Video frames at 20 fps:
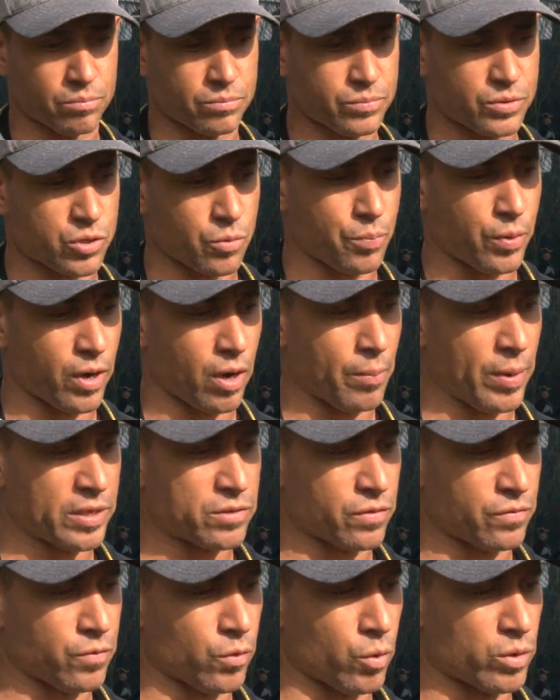So putting our
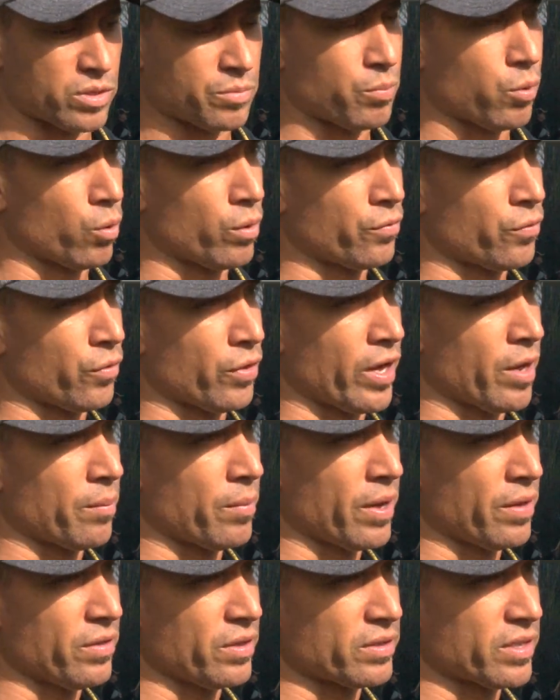best foot forward is important for them.
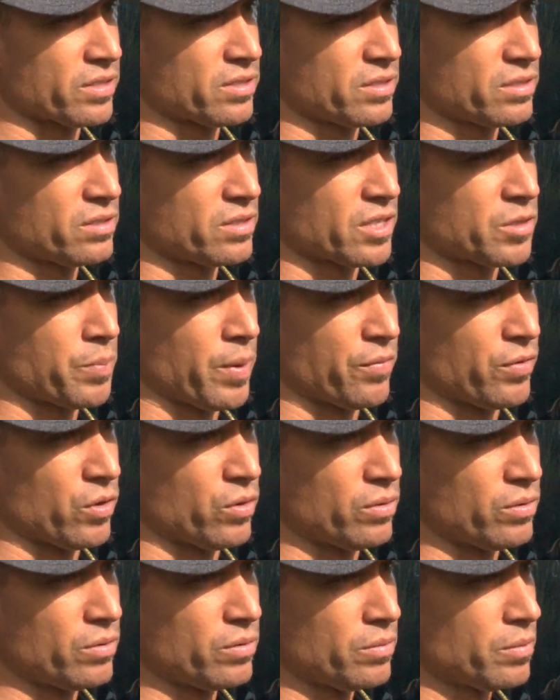I think that's pivotal.